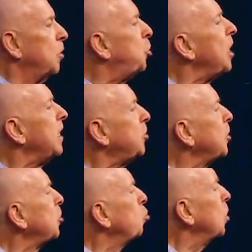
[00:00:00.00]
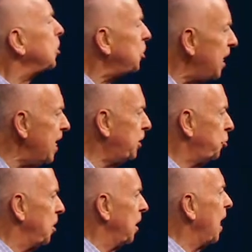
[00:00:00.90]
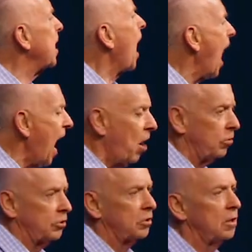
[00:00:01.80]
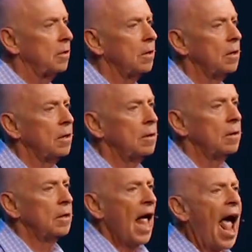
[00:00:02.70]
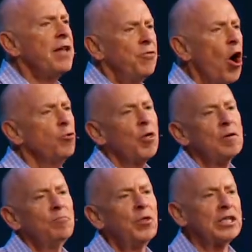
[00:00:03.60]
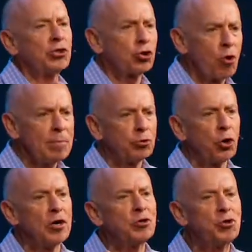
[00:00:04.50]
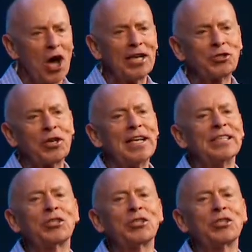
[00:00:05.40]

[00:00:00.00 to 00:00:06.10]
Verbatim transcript: Jesus was teaching in a house. And though the, the scripture doesn't